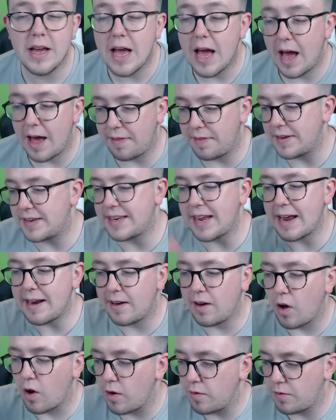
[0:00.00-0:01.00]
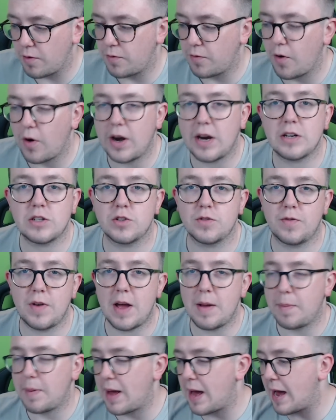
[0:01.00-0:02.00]
and the deadline for financial fair
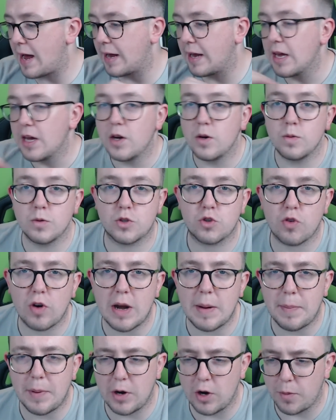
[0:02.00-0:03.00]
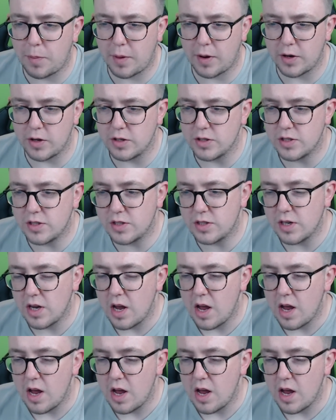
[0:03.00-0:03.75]
play was creeping up on us,